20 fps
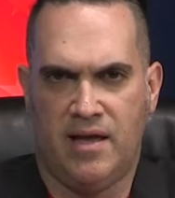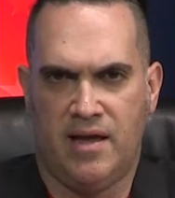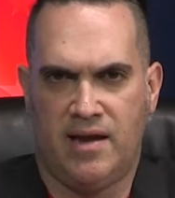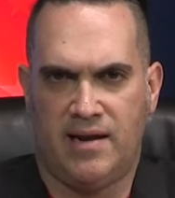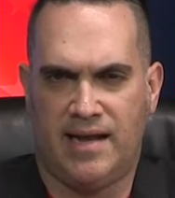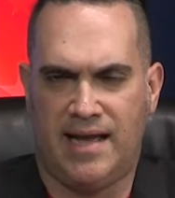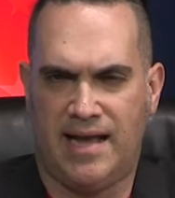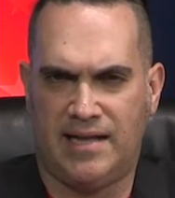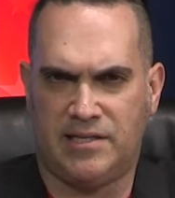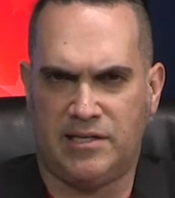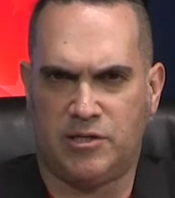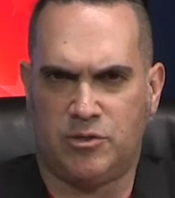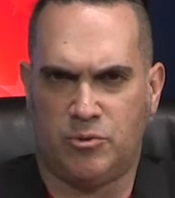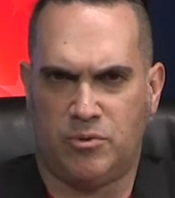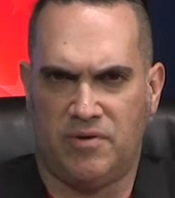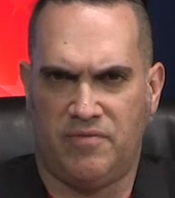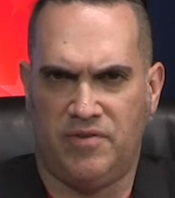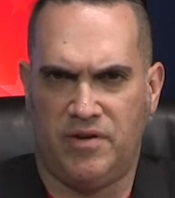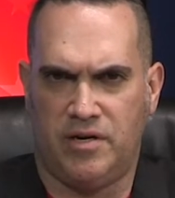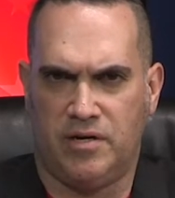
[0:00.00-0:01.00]
And I had to
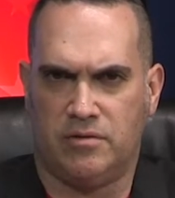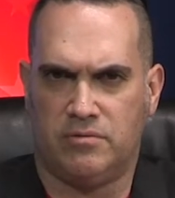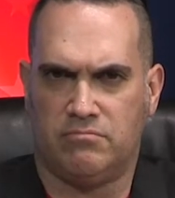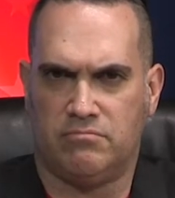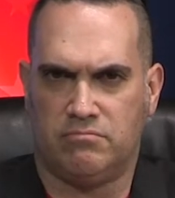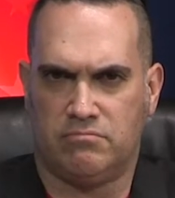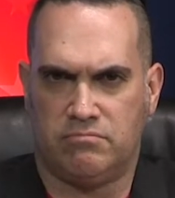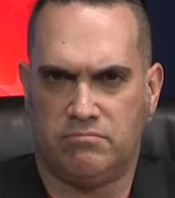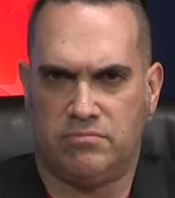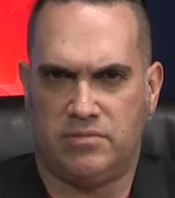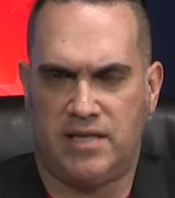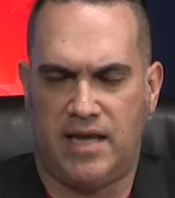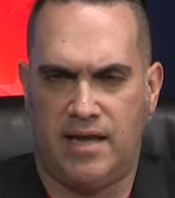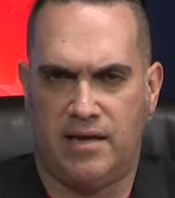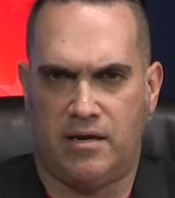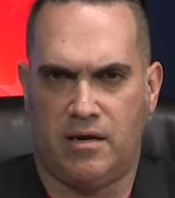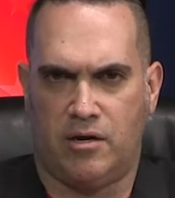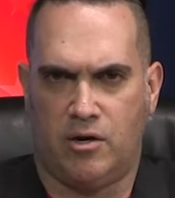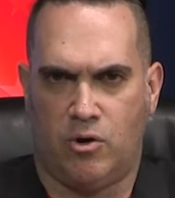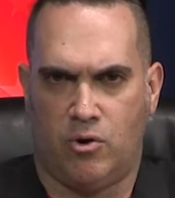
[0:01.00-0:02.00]
sort of, you know,
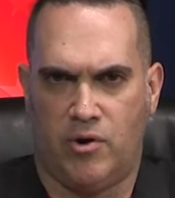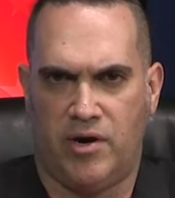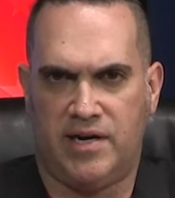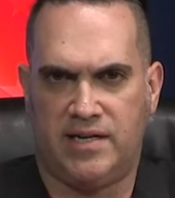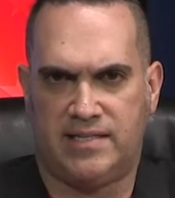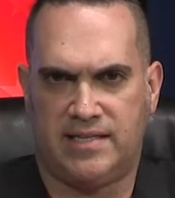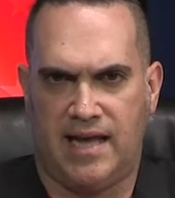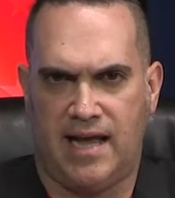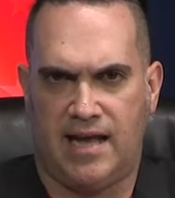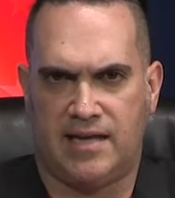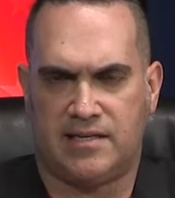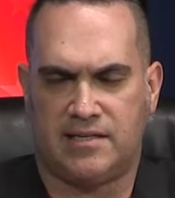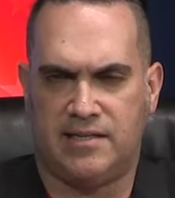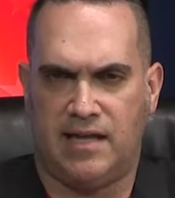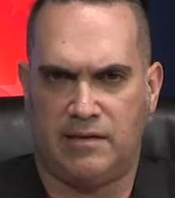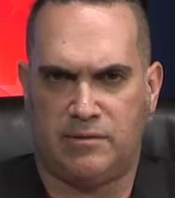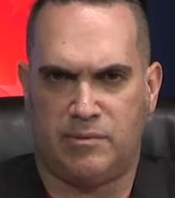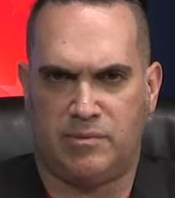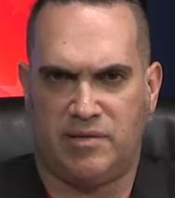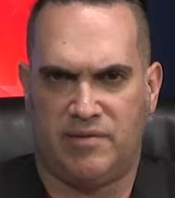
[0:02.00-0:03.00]
take Cory to task,
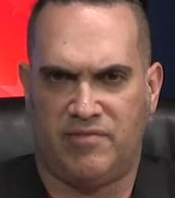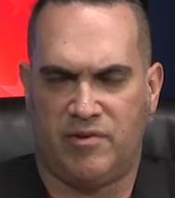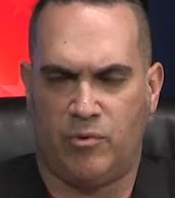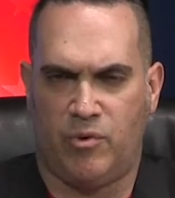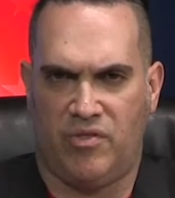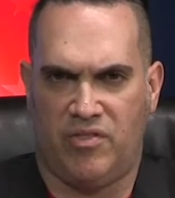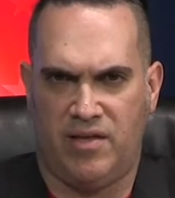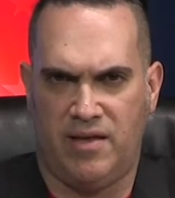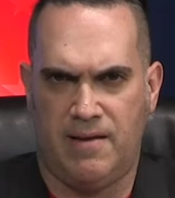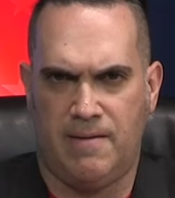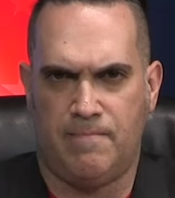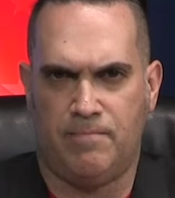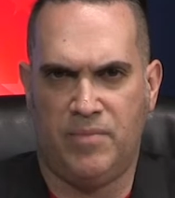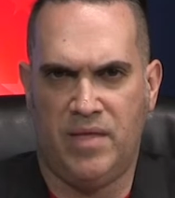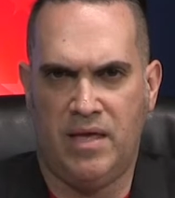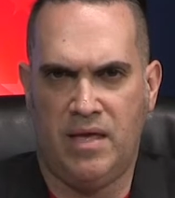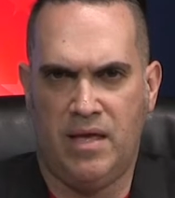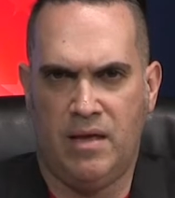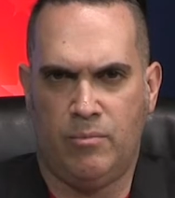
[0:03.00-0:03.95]
not specifically with him,